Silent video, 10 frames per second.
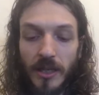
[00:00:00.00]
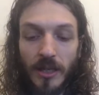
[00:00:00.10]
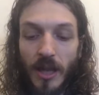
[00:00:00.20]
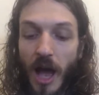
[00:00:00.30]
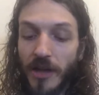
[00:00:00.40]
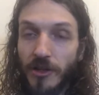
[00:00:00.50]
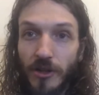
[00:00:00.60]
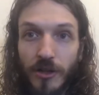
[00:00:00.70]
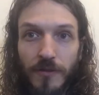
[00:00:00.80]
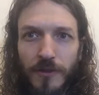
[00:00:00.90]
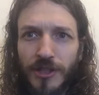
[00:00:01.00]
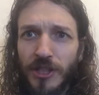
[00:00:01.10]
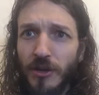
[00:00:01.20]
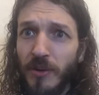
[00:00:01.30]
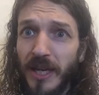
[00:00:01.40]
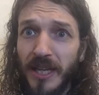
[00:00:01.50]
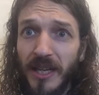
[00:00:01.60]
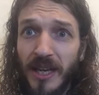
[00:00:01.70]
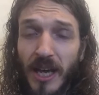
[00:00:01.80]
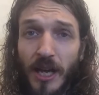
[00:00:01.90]
Not good for children,
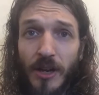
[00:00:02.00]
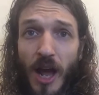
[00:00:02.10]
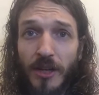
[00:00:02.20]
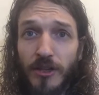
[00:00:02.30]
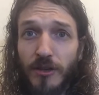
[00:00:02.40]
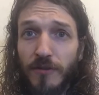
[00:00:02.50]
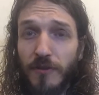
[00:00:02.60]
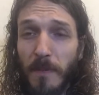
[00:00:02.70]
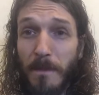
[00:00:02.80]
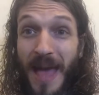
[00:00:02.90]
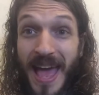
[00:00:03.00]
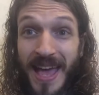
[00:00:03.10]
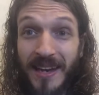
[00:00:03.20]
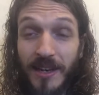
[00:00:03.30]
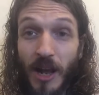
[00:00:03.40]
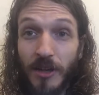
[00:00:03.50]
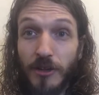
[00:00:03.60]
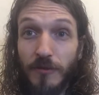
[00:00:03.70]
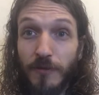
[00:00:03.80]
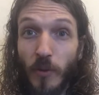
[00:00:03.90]
not good for men, not
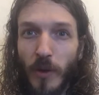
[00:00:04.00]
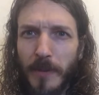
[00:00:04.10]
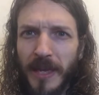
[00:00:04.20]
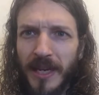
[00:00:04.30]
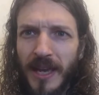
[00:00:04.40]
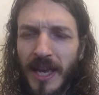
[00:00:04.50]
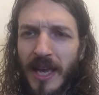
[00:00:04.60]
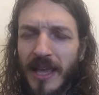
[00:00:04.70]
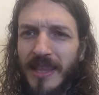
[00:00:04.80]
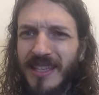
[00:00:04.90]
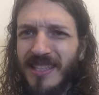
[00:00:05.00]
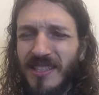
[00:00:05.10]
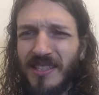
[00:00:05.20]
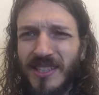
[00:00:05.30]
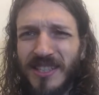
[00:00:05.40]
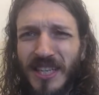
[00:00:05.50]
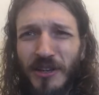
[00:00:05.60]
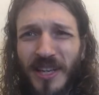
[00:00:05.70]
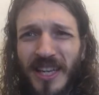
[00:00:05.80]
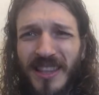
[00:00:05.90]
good for women. This is
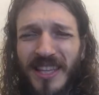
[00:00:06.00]
serious.